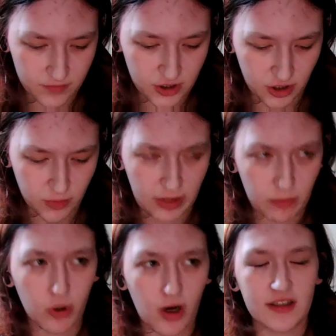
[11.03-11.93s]
So I was
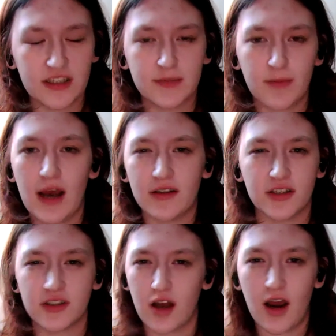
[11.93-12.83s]
wondering what kind of inspired
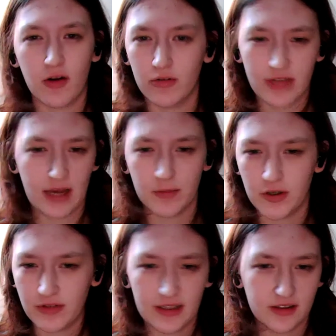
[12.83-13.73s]
the style of that
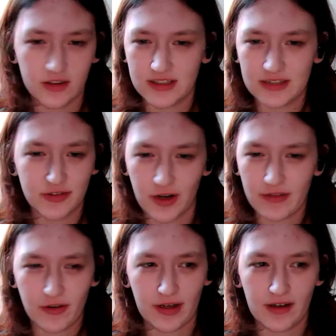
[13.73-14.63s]
movie because it was
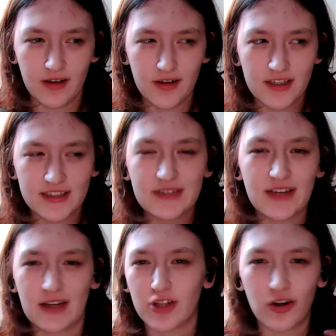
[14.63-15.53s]
very, very seems
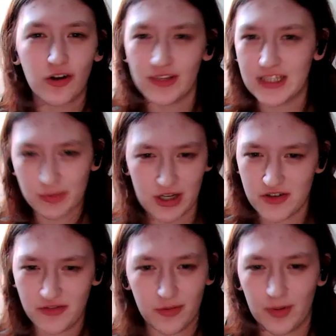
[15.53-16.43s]
like there was a lot of
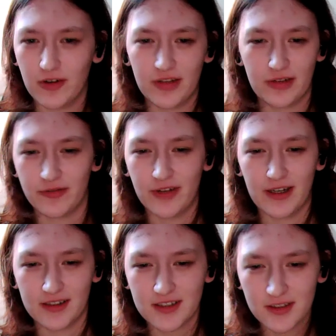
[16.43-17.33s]
inspiration from a lot of different
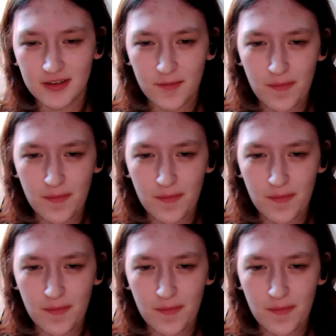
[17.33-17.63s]
things.